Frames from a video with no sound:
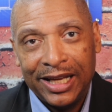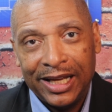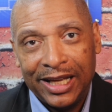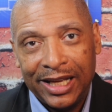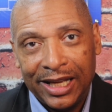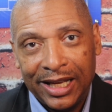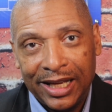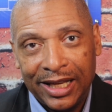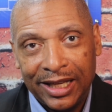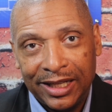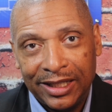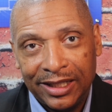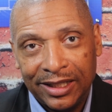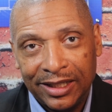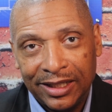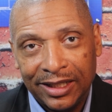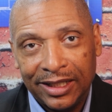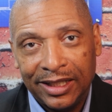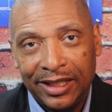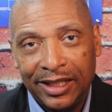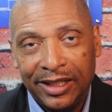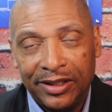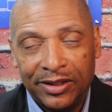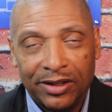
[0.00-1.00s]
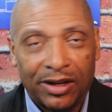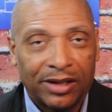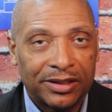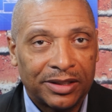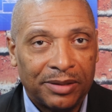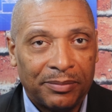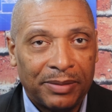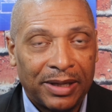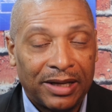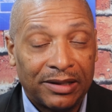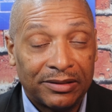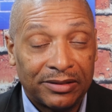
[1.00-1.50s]
and he
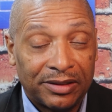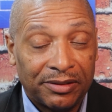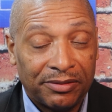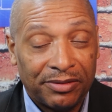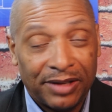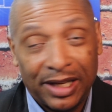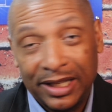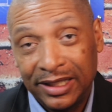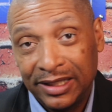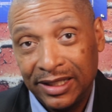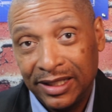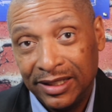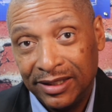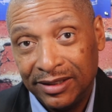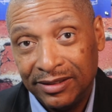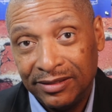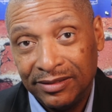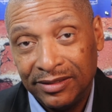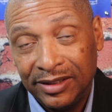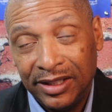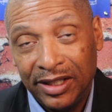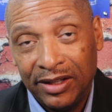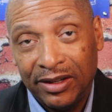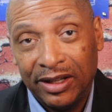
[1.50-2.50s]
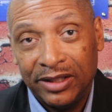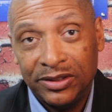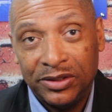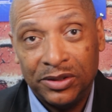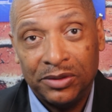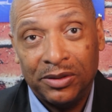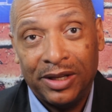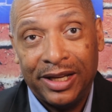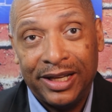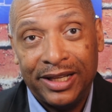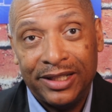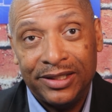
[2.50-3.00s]
talked about the fact that, you know, as
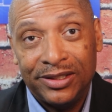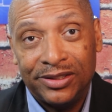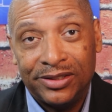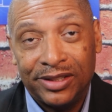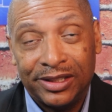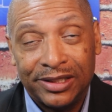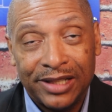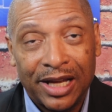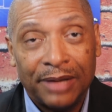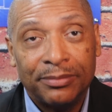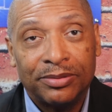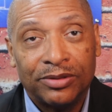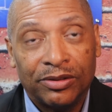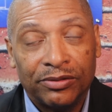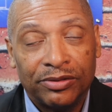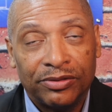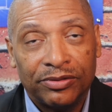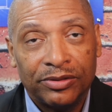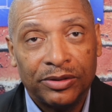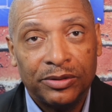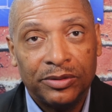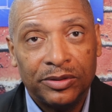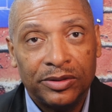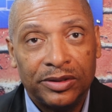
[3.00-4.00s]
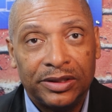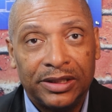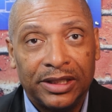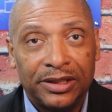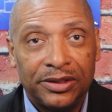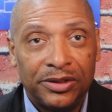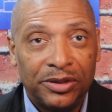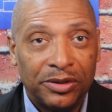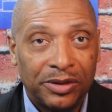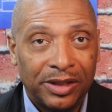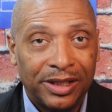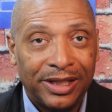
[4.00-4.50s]
you age, types of foods
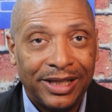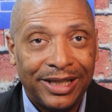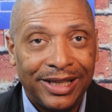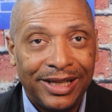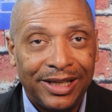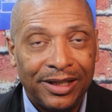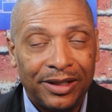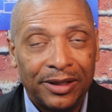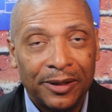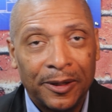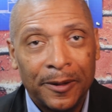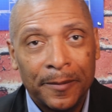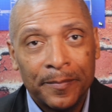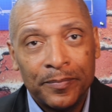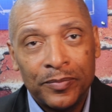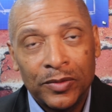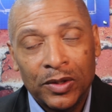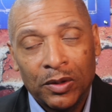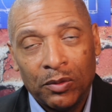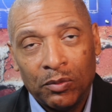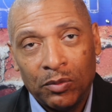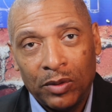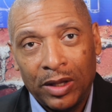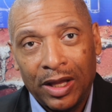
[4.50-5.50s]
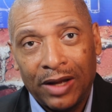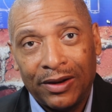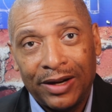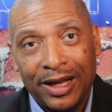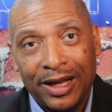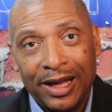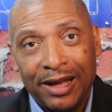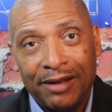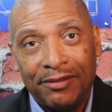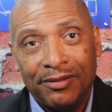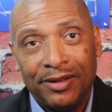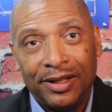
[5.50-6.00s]
that you can eat without
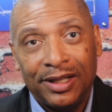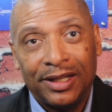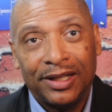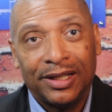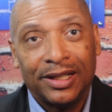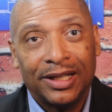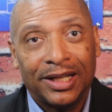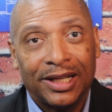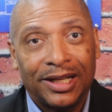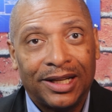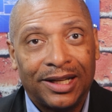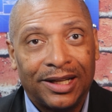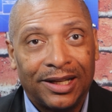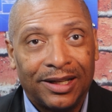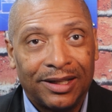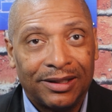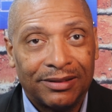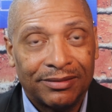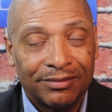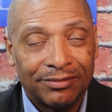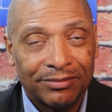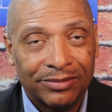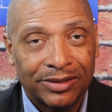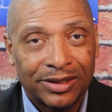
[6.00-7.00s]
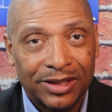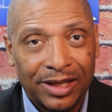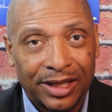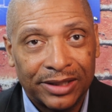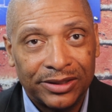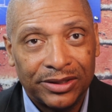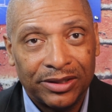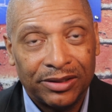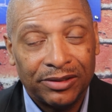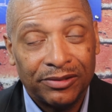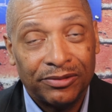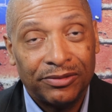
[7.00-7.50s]
having
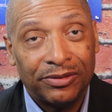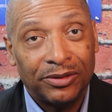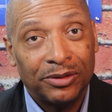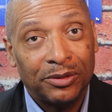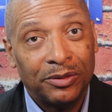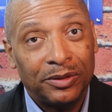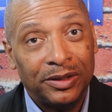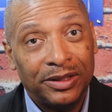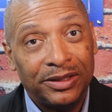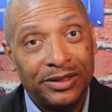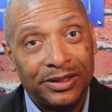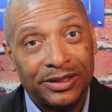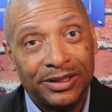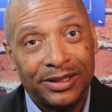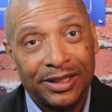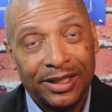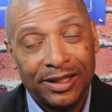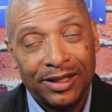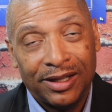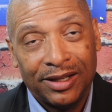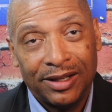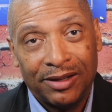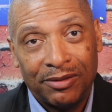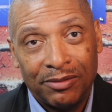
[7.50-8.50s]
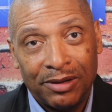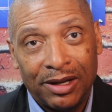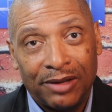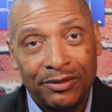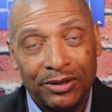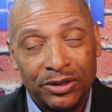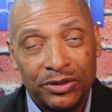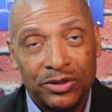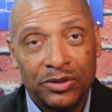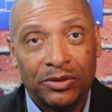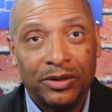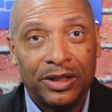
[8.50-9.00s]
collection of fluids around
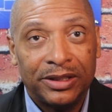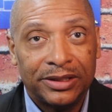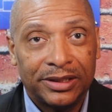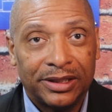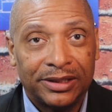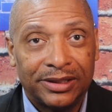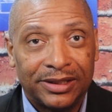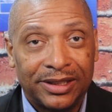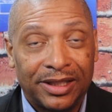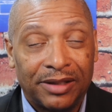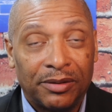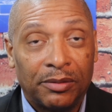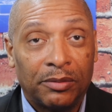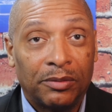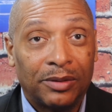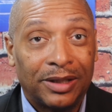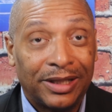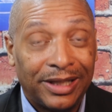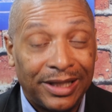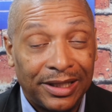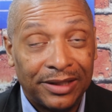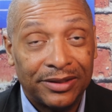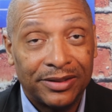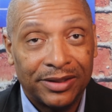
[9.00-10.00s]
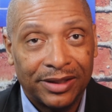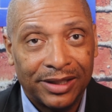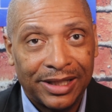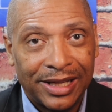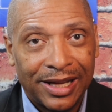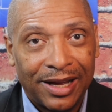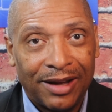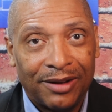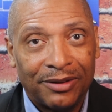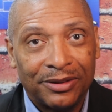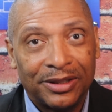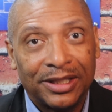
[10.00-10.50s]
the joints, et cetera, related to
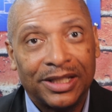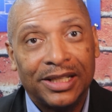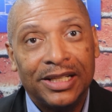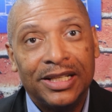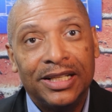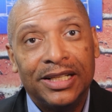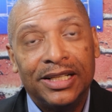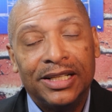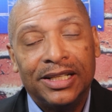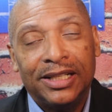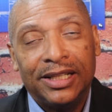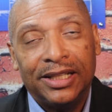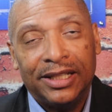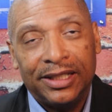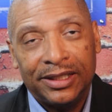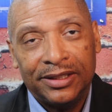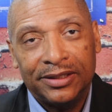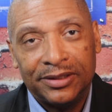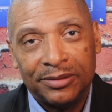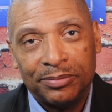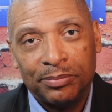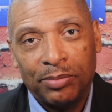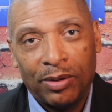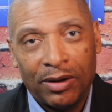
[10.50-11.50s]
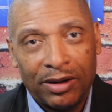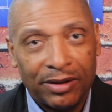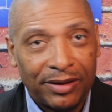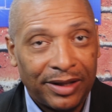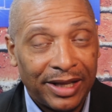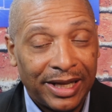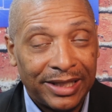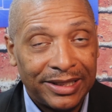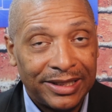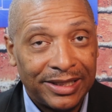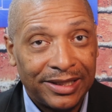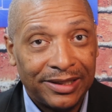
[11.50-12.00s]
gout is part of
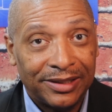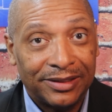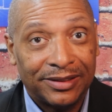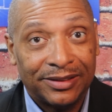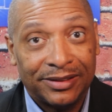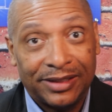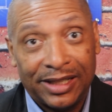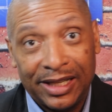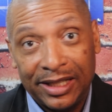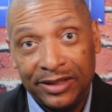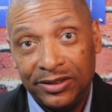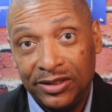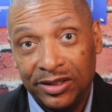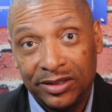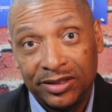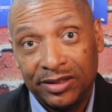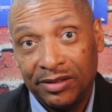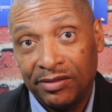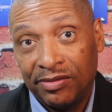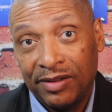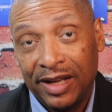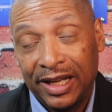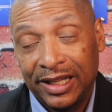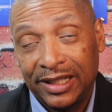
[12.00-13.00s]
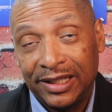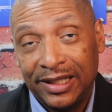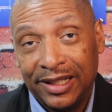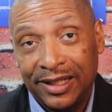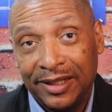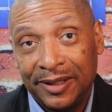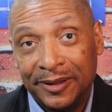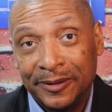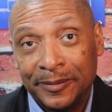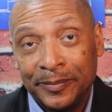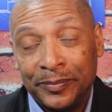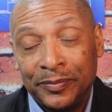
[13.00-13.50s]
that deal. And just the fact that